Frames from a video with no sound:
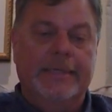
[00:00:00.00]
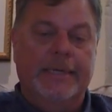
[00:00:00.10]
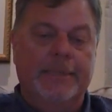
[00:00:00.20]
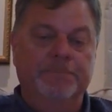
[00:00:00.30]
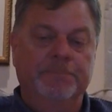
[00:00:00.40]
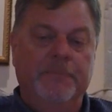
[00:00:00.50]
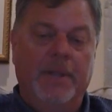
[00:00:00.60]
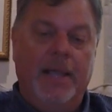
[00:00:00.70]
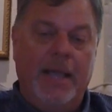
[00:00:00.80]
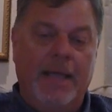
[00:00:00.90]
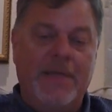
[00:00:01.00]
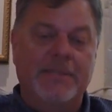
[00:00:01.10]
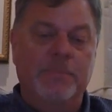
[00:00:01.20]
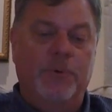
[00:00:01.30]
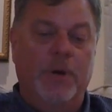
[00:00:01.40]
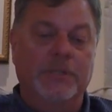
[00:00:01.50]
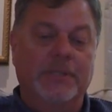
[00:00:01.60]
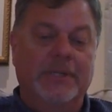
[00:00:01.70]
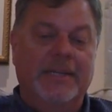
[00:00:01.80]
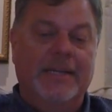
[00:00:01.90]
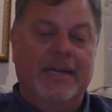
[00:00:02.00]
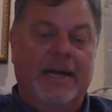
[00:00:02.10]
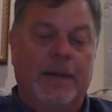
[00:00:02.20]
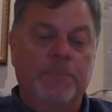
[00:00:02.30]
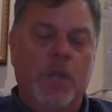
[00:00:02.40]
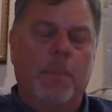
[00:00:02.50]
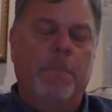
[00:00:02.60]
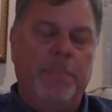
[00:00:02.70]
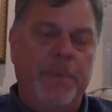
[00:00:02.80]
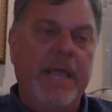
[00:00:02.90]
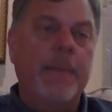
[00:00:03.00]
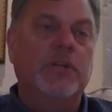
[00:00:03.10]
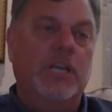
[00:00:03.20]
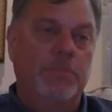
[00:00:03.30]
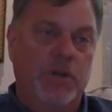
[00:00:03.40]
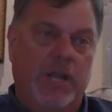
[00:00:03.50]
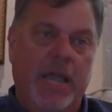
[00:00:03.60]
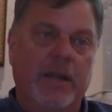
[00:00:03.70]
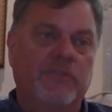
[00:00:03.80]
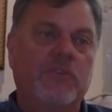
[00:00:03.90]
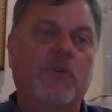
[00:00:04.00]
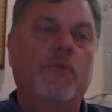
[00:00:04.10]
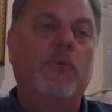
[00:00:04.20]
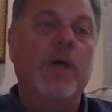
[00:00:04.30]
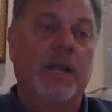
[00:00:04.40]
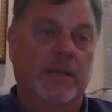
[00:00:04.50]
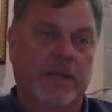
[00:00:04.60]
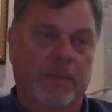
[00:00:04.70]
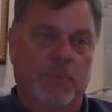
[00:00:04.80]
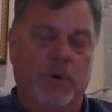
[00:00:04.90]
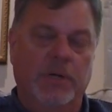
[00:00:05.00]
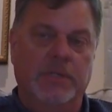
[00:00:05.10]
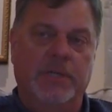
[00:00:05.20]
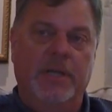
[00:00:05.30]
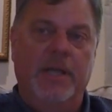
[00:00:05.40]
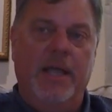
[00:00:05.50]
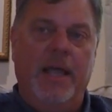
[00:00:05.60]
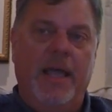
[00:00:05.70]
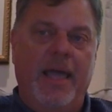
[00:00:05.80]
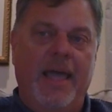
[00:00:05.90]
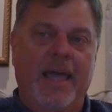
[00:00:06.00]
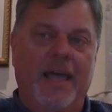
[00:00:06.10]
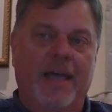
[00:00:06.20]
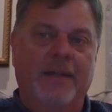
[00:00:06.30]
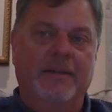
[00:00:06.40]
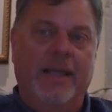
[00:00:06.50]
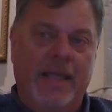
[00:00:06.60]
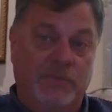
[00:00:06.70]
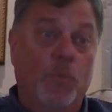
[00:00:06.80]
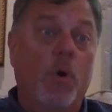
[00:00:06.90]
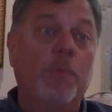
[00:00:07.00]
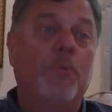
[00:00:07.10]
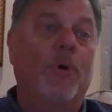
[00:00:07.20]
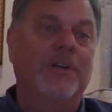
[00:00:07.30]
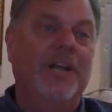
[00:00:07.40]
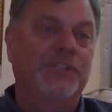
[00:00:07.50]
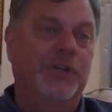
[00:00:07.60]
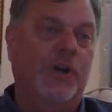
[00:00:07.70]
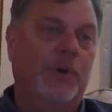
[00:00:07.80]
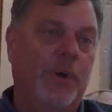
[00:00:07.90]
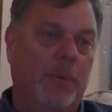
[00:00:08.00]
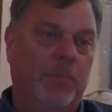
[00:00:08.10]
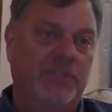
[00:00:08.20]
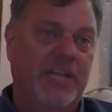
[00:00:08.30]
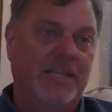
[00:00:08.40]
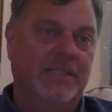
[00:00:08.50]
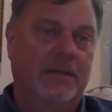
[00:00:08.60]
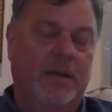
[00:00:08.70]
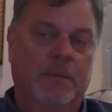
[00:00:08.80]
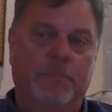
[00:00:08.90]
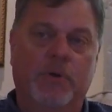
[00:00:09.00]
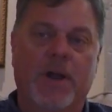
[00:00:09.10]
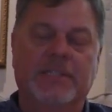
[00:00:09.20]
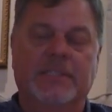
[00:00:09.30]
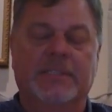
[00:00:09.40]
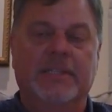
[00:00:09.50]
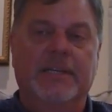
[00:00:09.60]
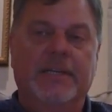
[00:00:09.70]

And that's important, but being able to communicate is critically important. And it gets more important as your career progresses.